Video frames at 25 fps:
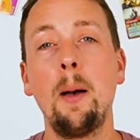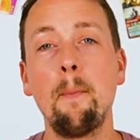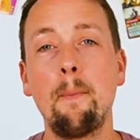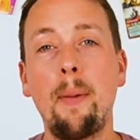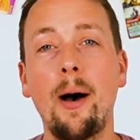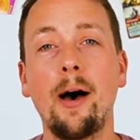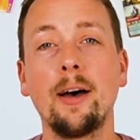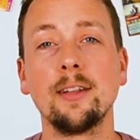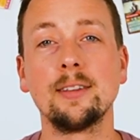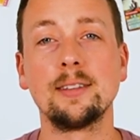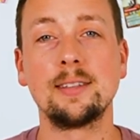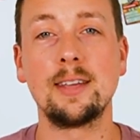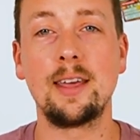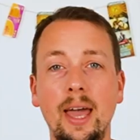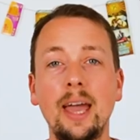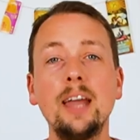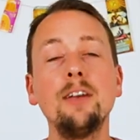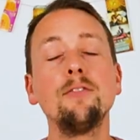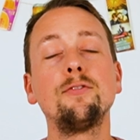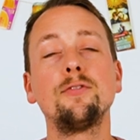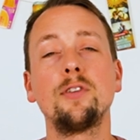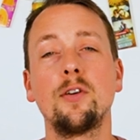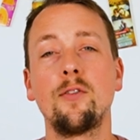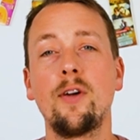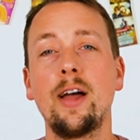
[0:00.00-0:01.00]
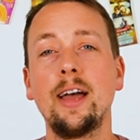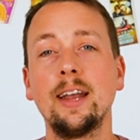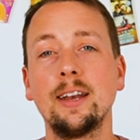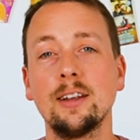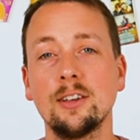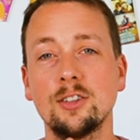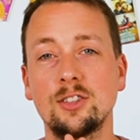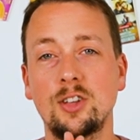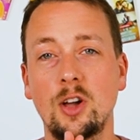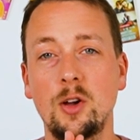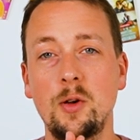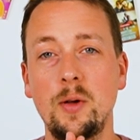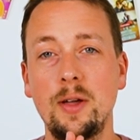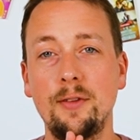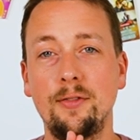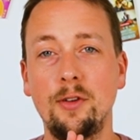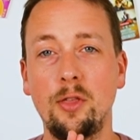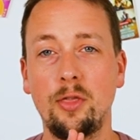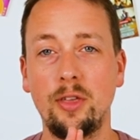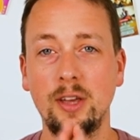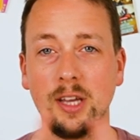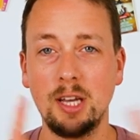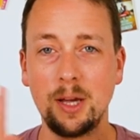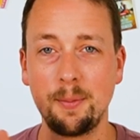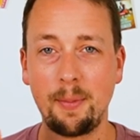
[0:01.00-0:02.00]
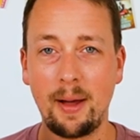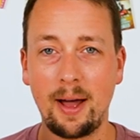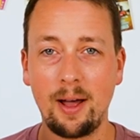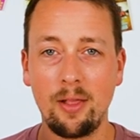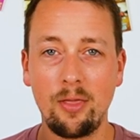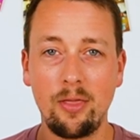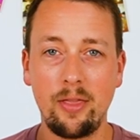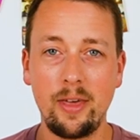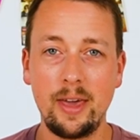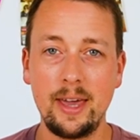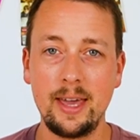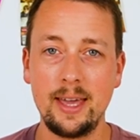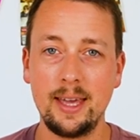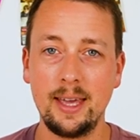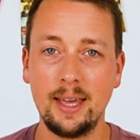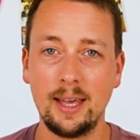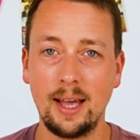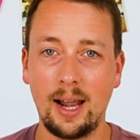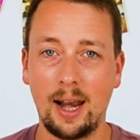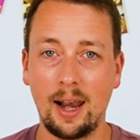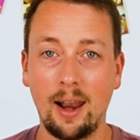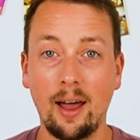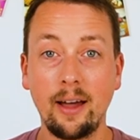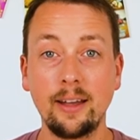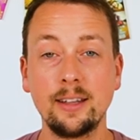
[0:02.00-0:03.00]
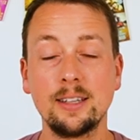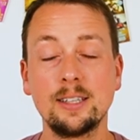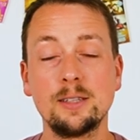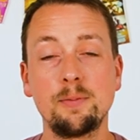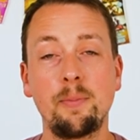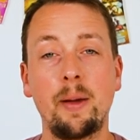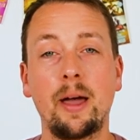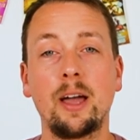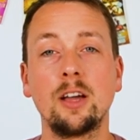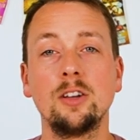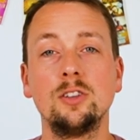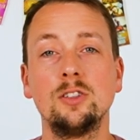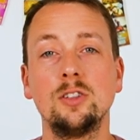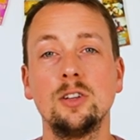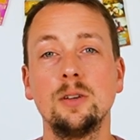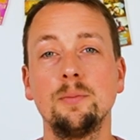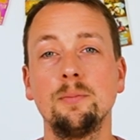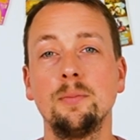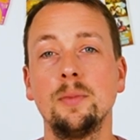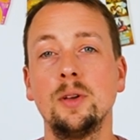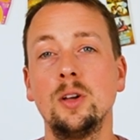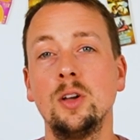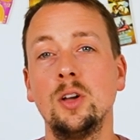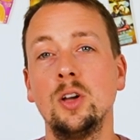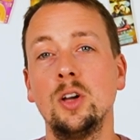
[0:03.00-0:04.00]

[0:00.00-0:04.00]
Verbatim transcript: But infrared, so if you think about the light spectrum,